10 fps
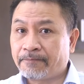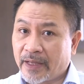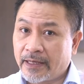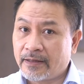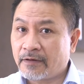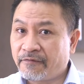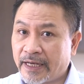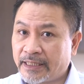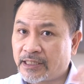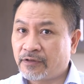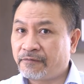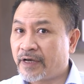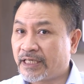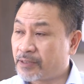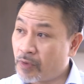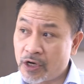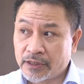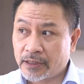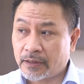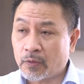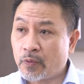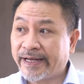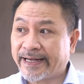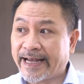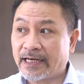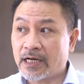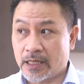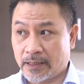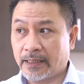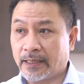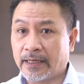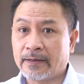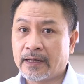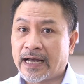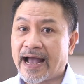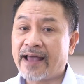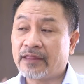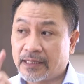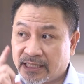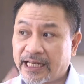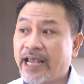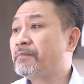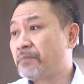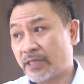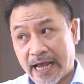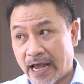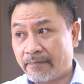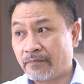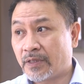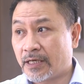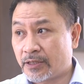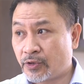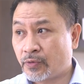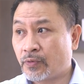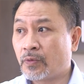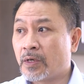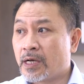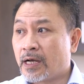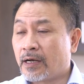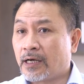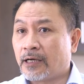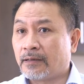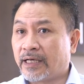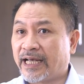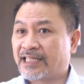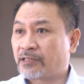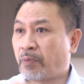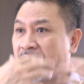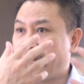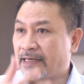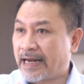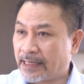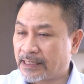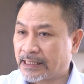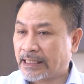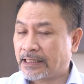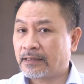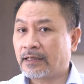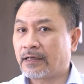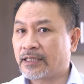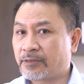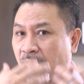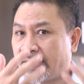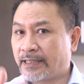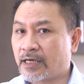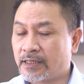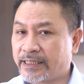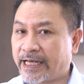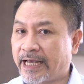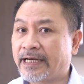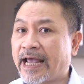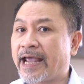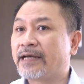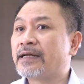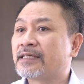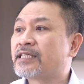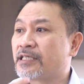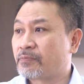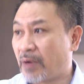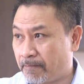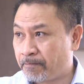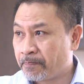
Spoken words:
In the face-to-face mode, we cannot at the same time do explain lesson, explain content, and assessment.